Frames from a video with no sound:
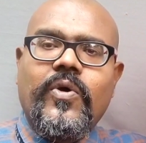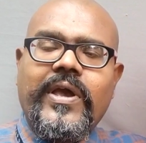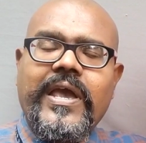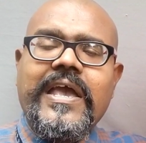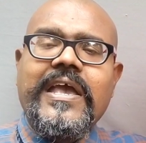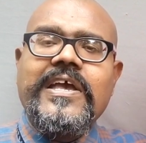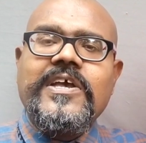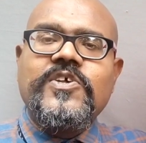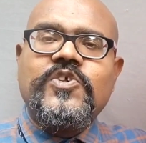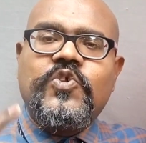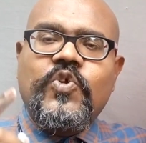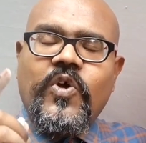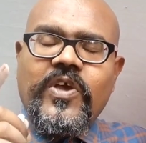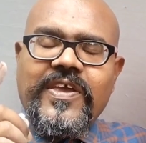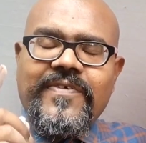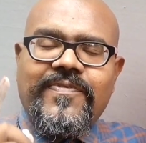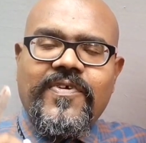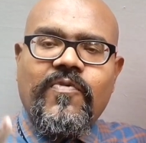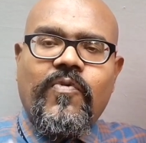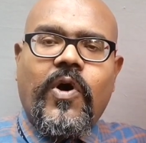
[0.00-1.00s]
Okay, so
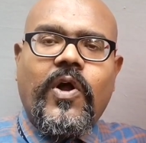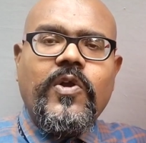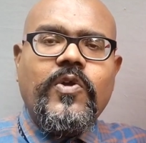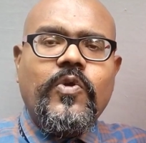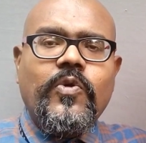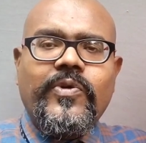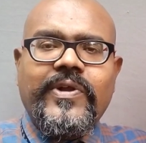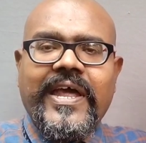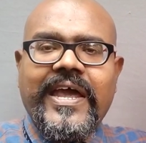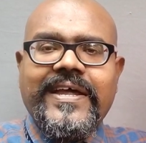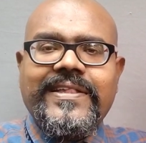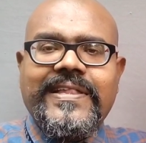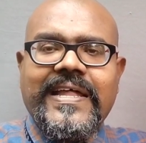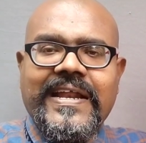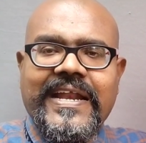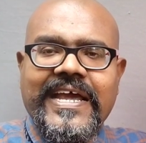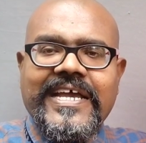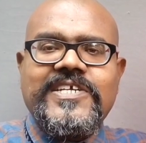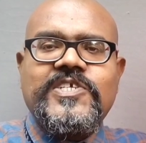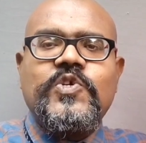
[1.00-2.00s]
if you want to take
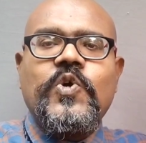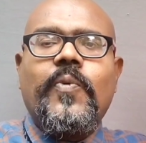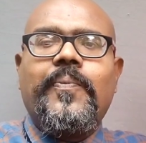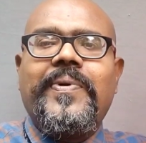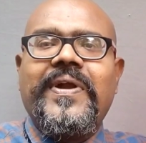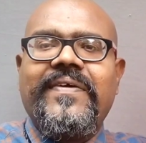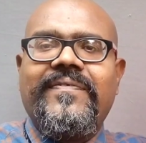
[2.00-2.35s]
the ratio